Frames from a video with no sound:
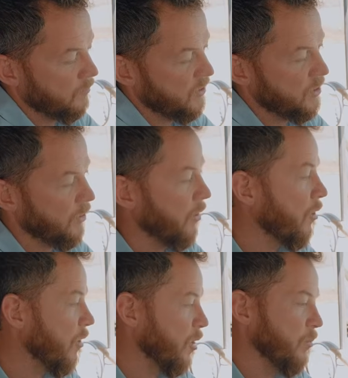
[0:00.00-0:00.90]

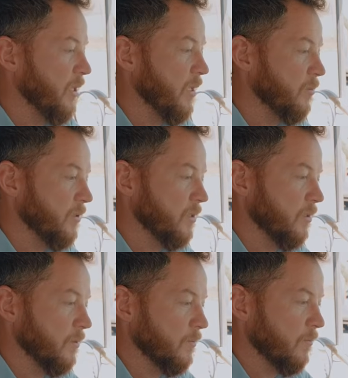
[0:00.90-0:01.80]
0 RPMs
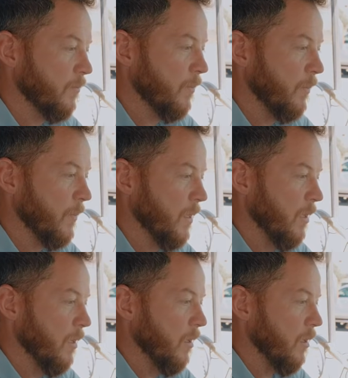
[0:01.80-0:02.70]

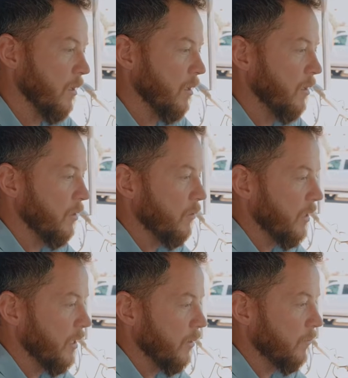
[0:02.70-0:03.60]
all the
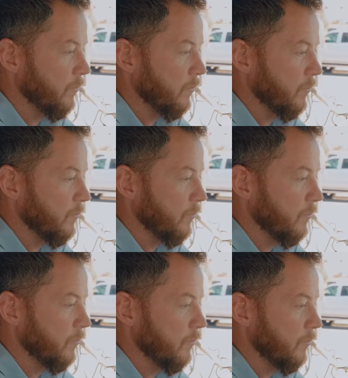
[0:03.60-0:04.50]
way up
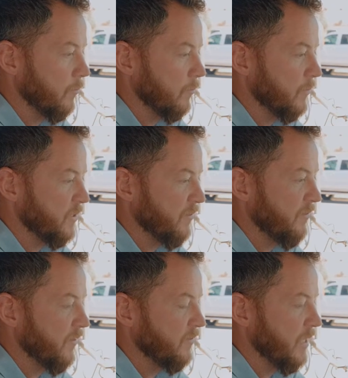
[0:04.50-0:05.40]
to
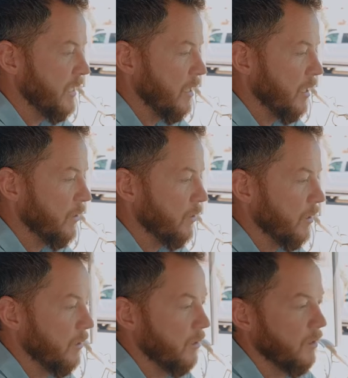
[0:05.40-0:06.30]

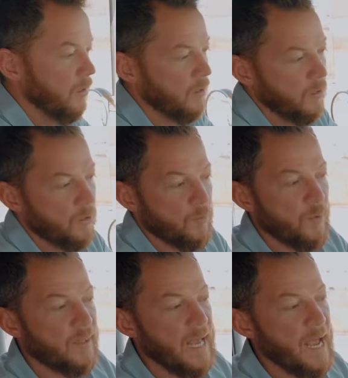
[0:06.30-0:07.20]
1500
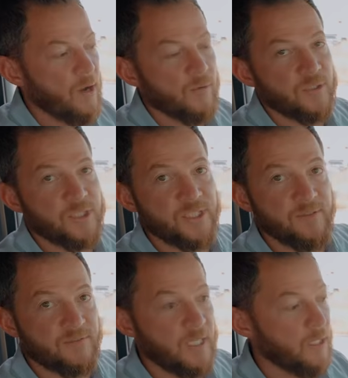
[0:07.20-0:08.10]
without
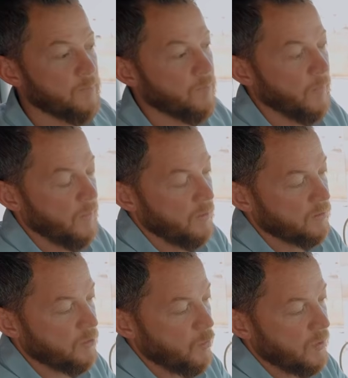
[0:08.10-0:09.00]
shifting.
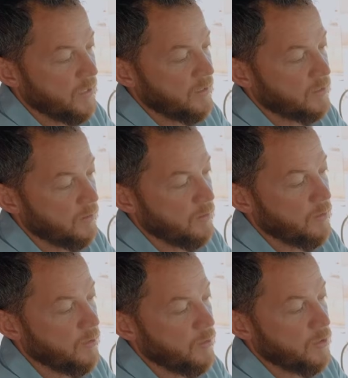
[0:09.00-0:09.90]
So what that's going to
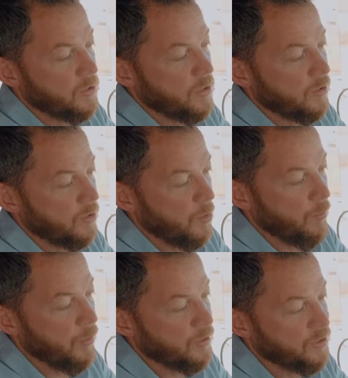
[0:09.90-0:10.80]
do is you're going to
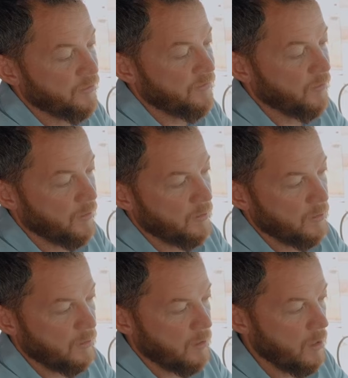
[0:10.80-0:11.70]
push your foot
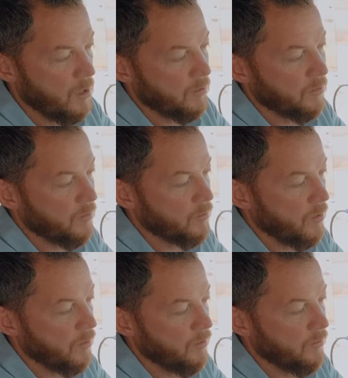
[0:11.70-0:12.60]
on the
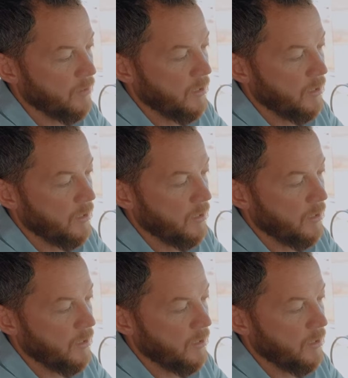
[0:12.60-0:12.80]
throttle